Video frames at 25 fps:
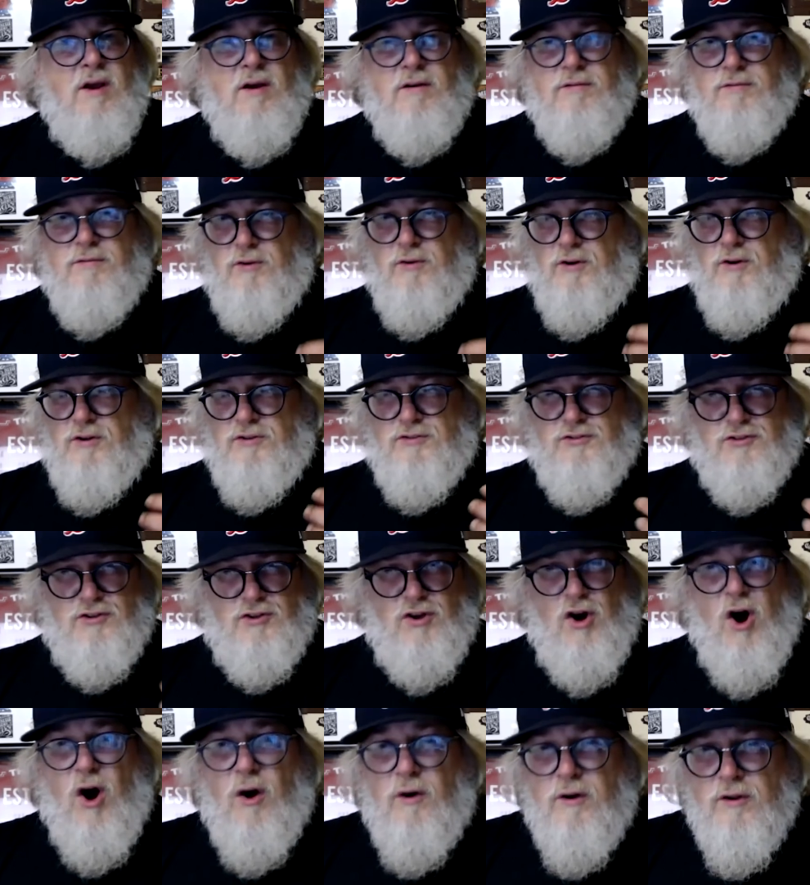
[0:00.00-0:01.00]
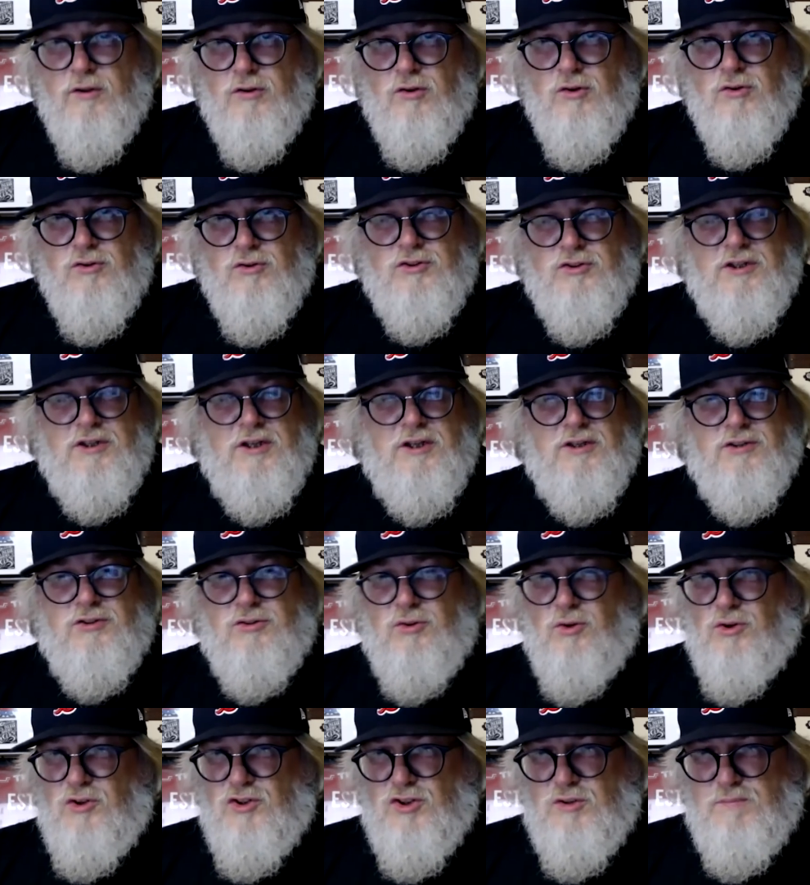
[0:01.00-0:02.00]
for a cigar enthusiast
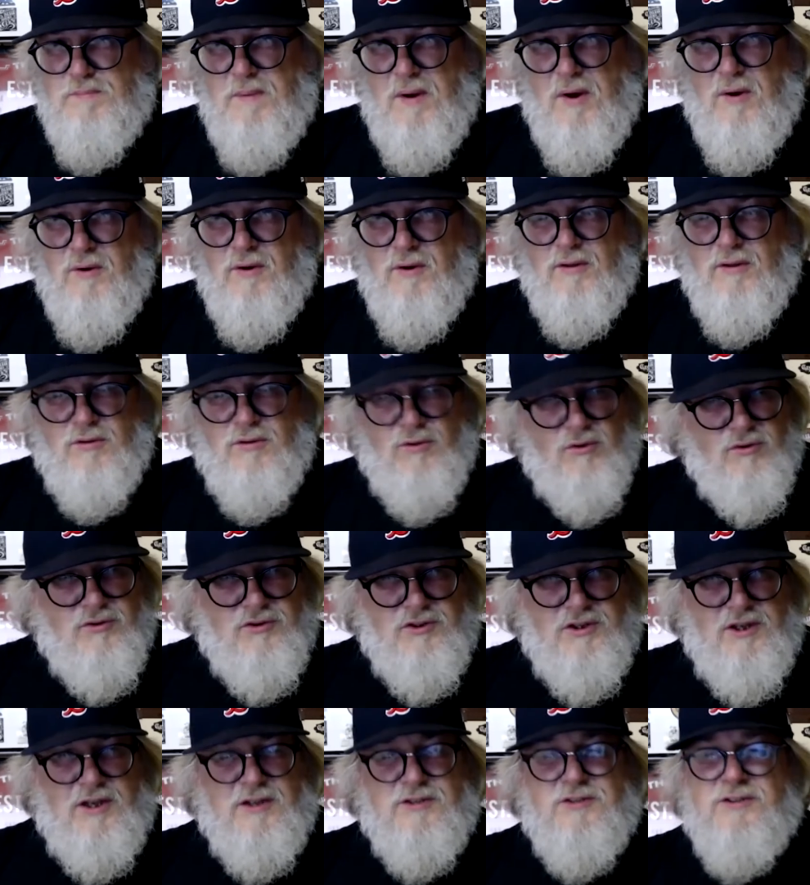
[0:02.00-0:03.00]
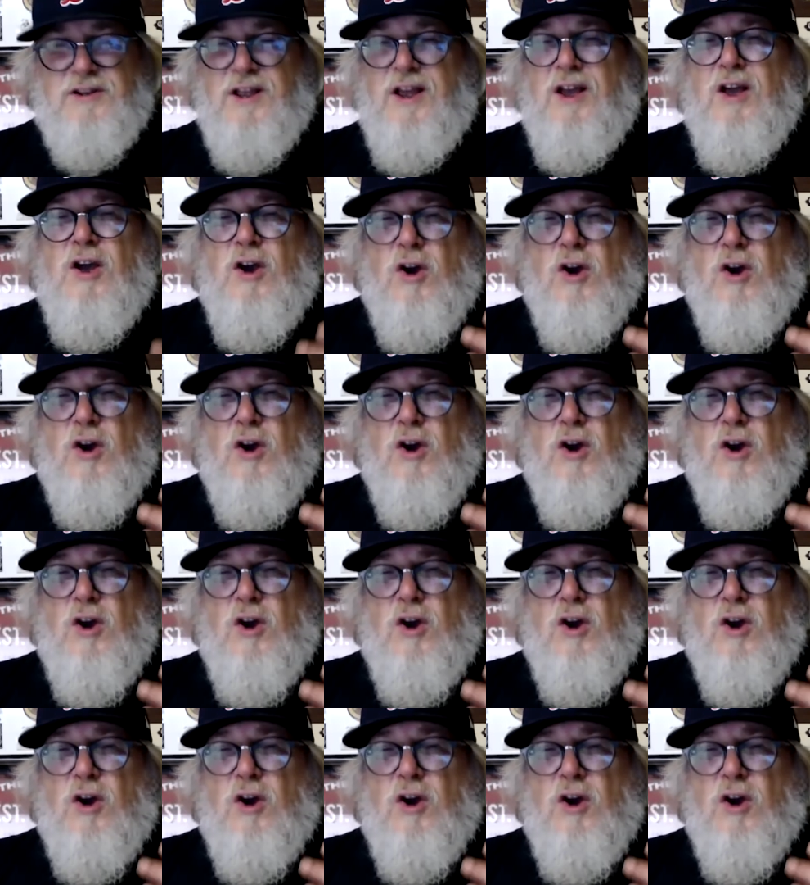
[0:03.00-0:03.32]
or a spirit enthusiast,